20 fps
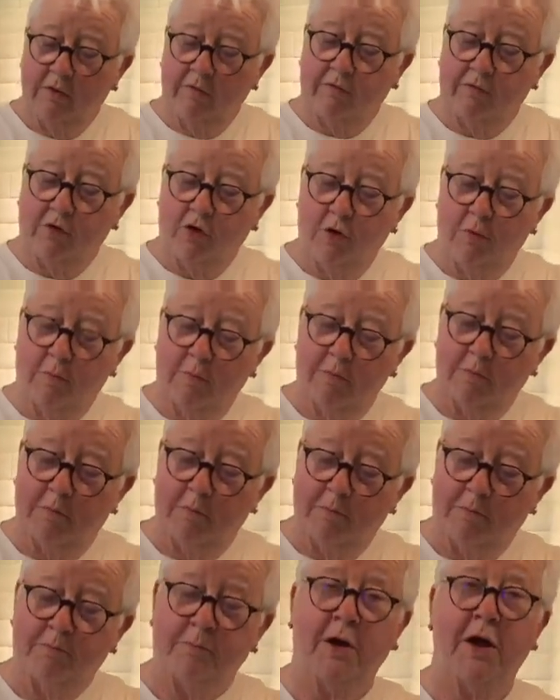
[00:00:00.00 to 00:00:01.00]
from
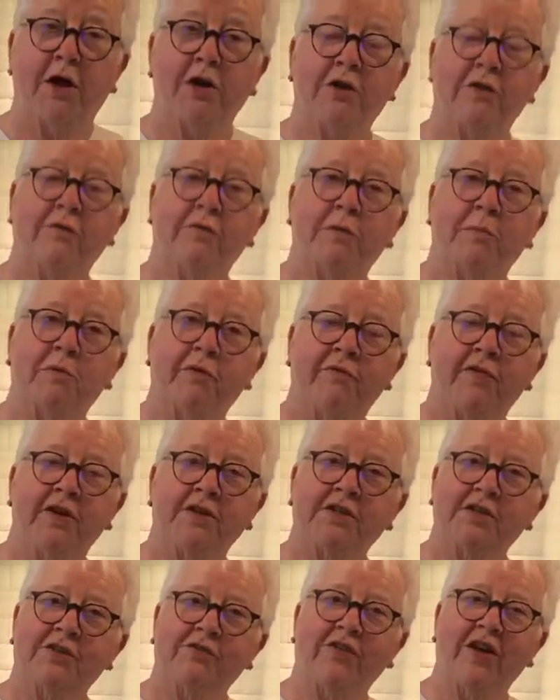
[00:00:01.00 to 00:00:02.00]
part of the
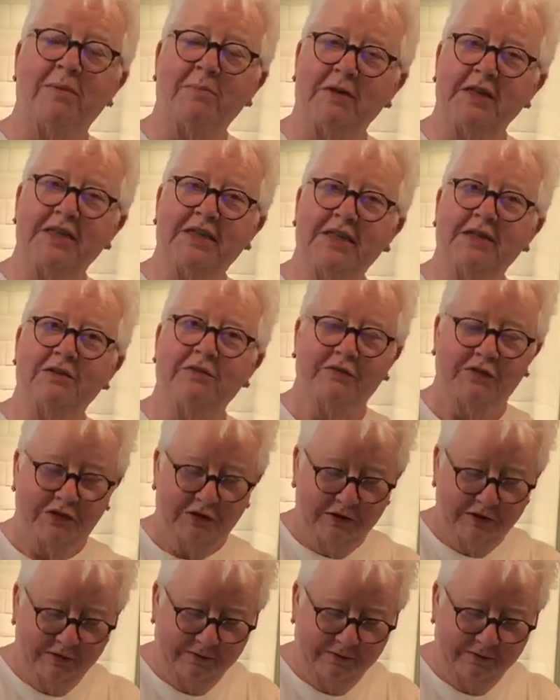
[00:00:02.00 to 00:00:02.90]
professor's family silver.